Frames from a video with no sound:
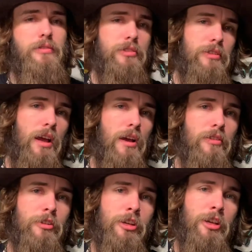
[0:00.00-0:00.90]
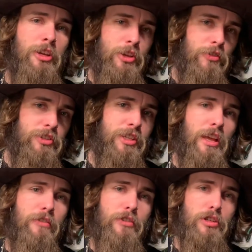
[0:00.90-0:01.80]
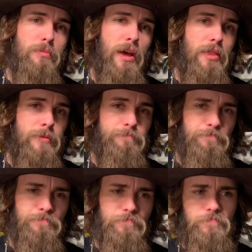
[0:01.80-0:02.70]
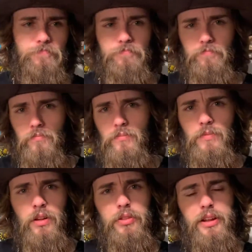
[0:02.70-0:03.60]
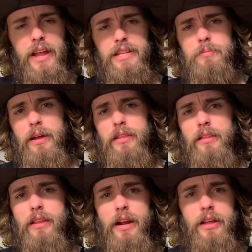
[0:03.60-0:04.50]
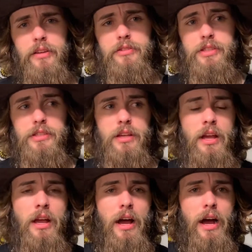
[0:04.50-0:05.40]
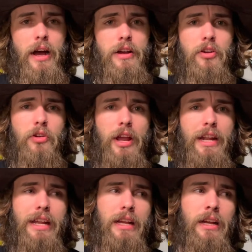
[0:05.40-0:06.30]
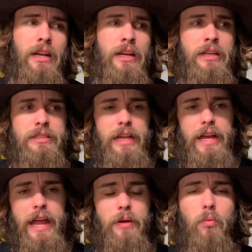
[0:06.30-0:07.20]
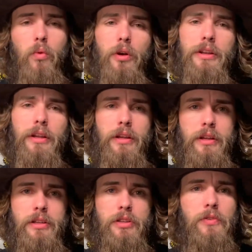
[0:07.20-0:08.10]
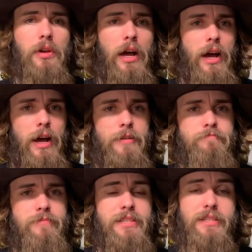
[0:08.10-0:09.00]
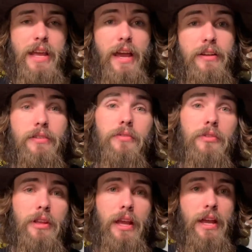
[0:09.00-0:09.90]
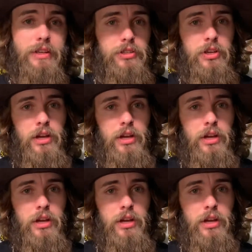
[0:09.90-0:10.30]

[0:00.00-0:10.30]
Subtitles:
so now you've seen that first method. The next method that I use is creating like a wood stand for the cage.